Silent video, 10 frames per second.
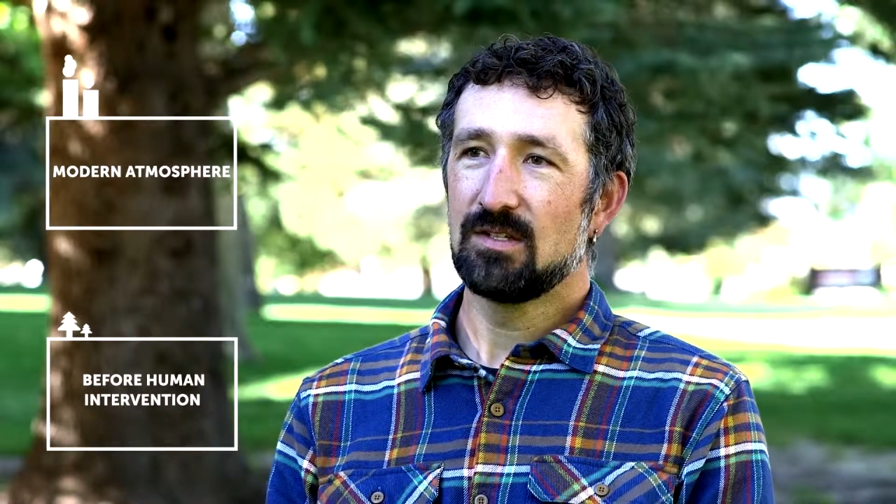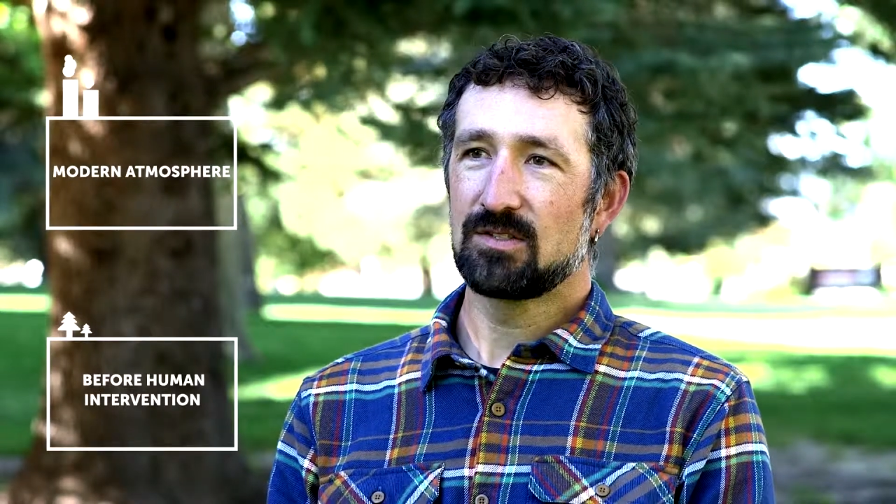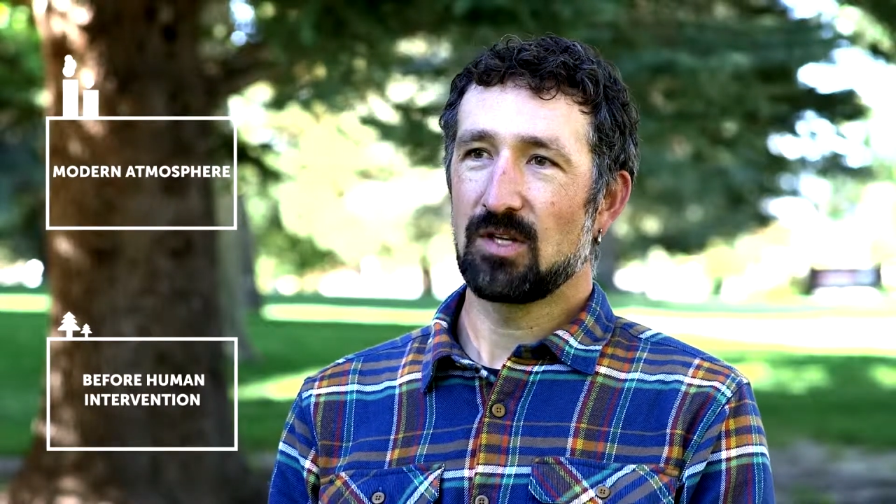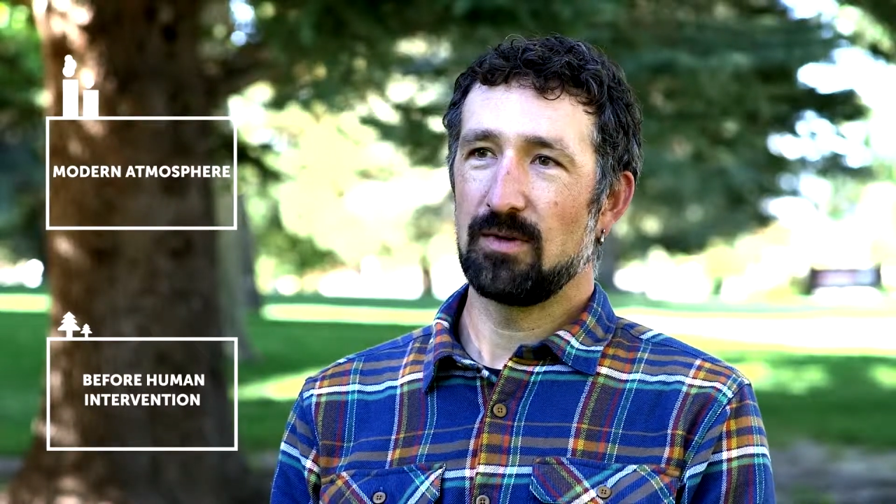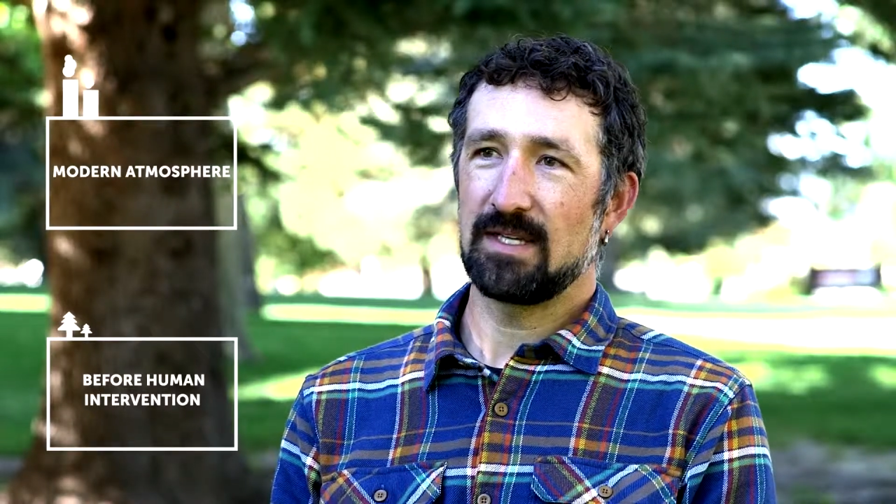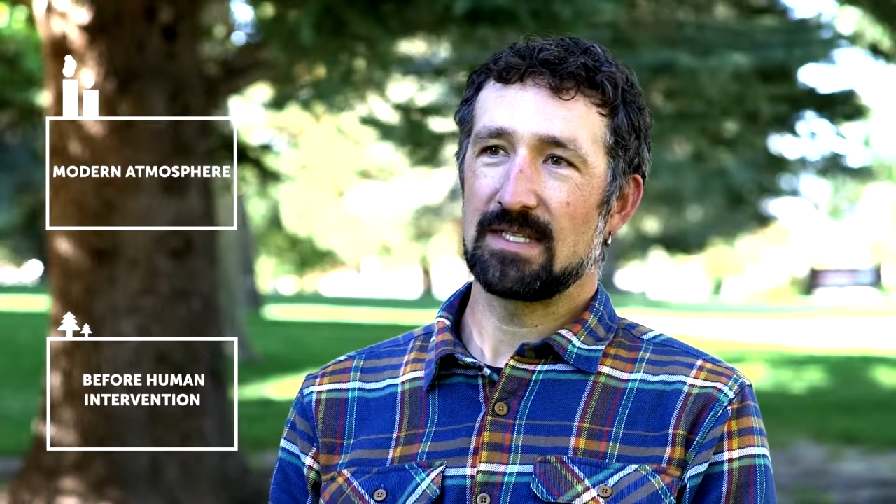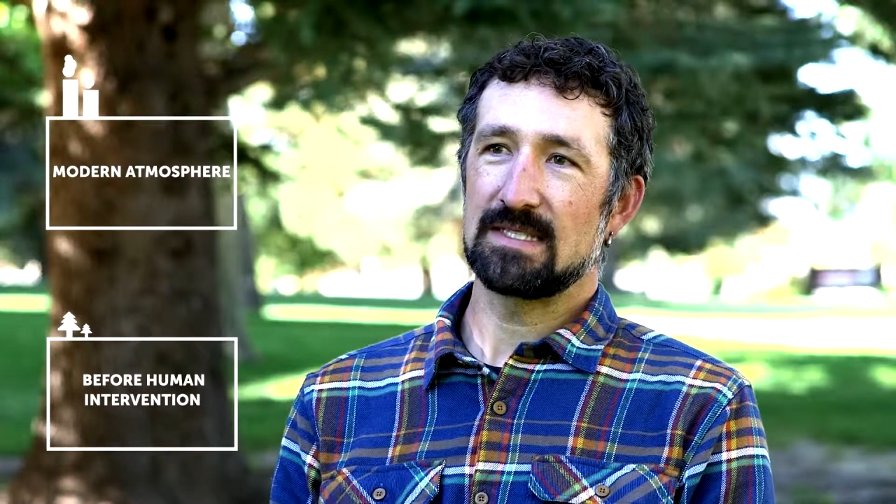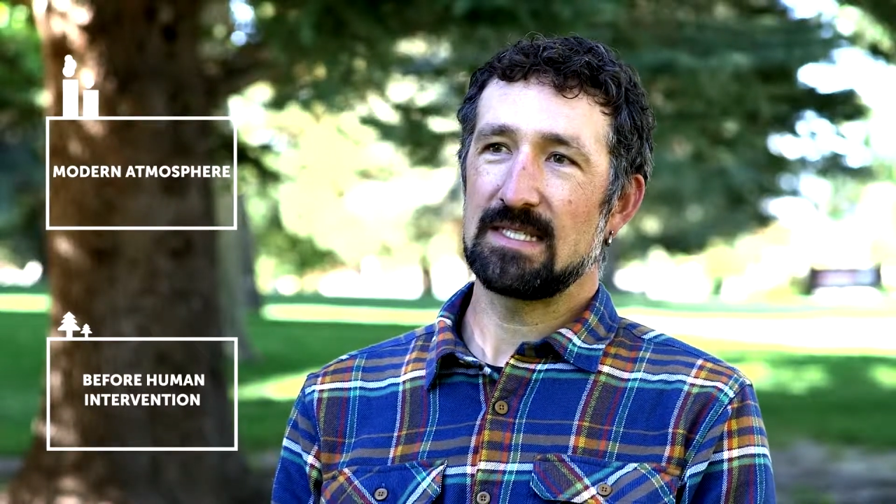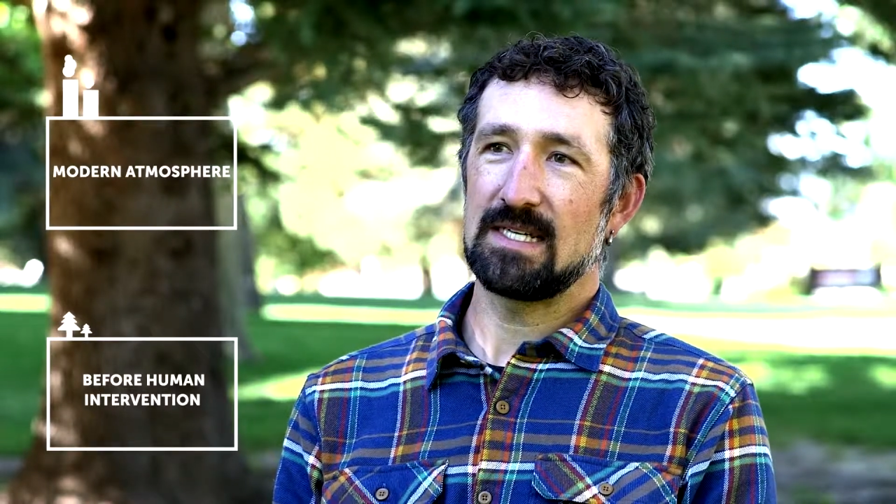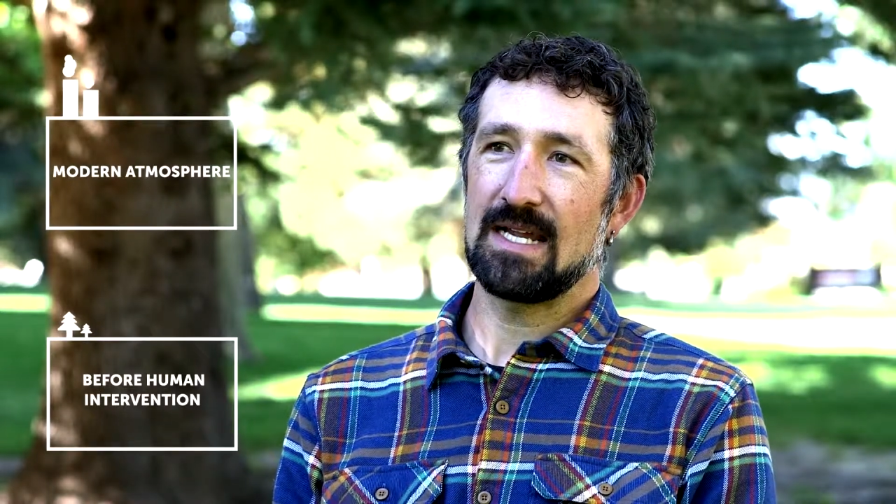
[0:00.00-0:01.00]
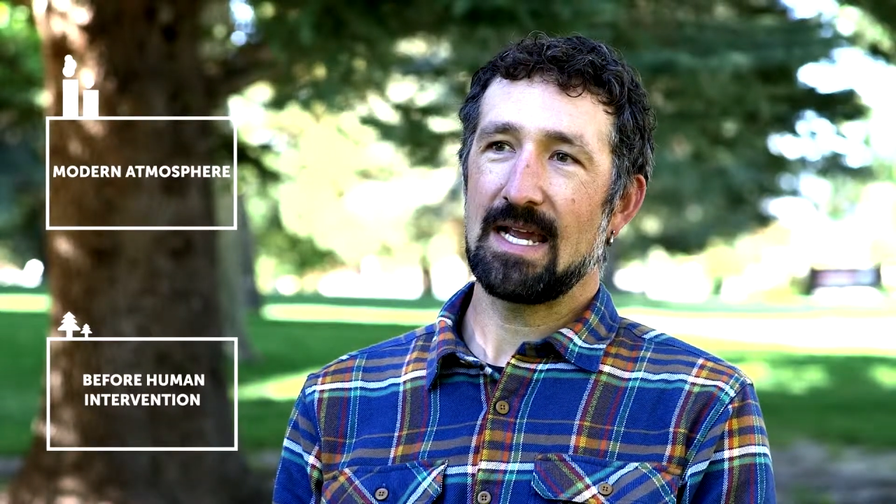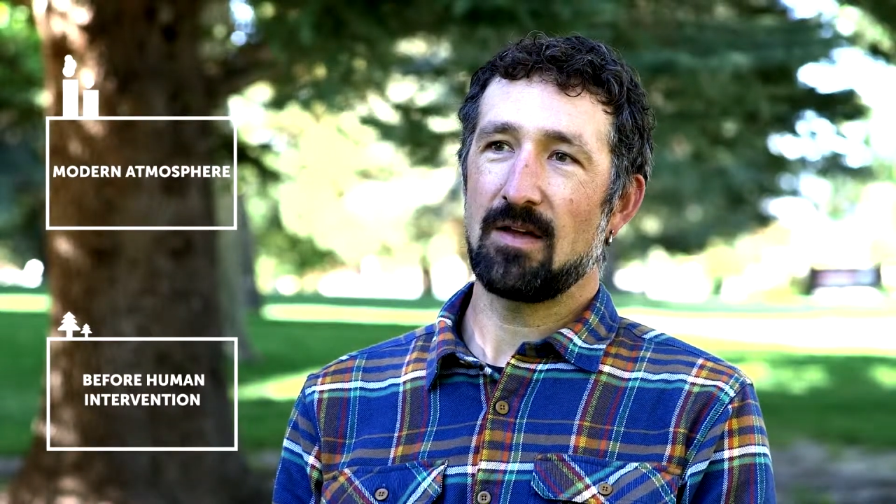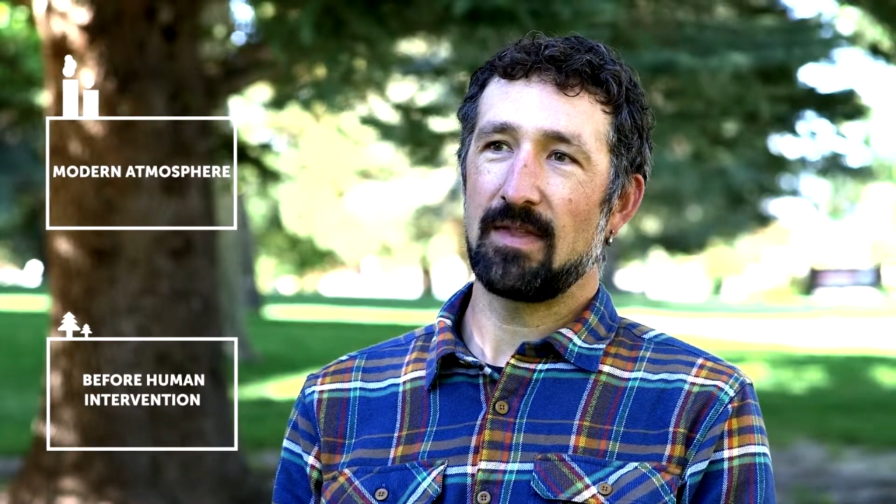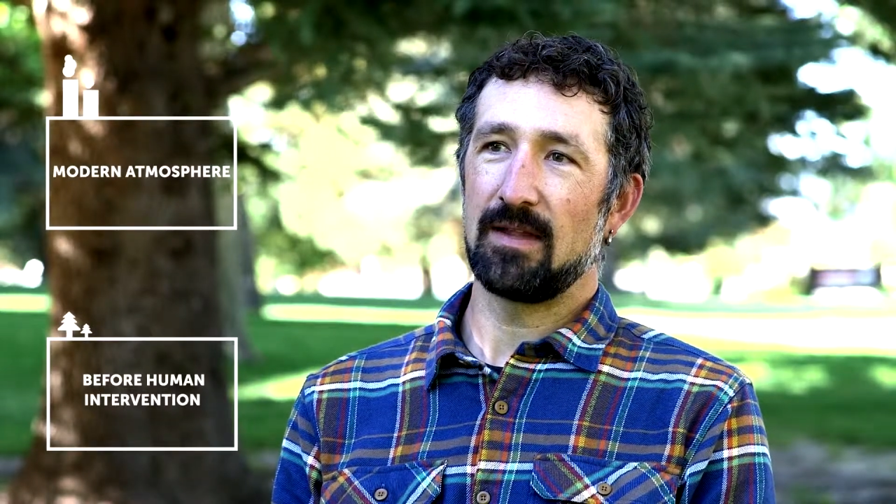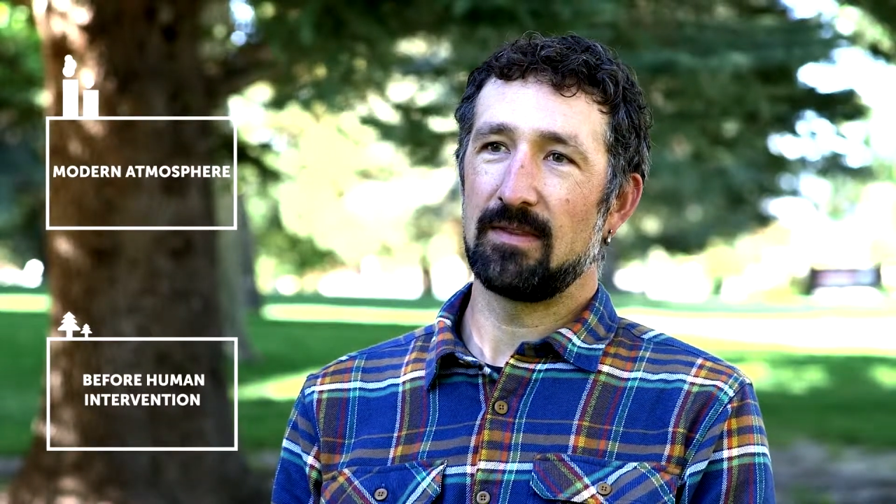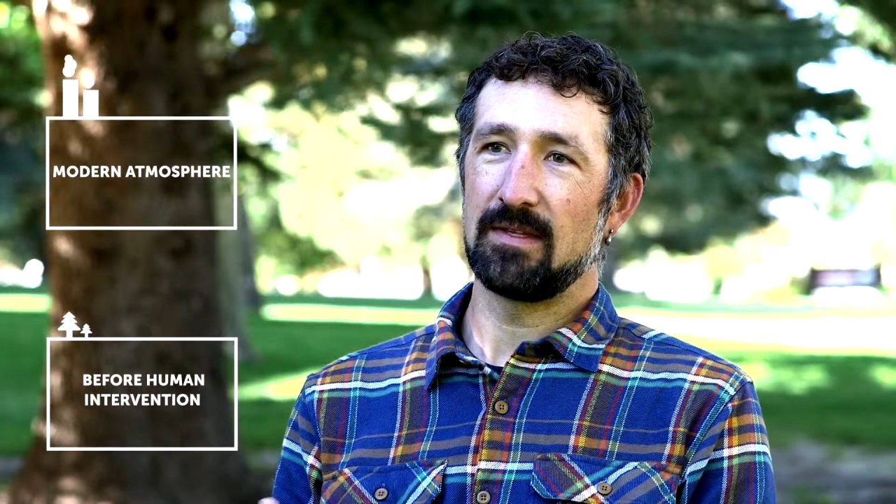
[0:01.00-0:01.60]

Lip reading: So we can see now that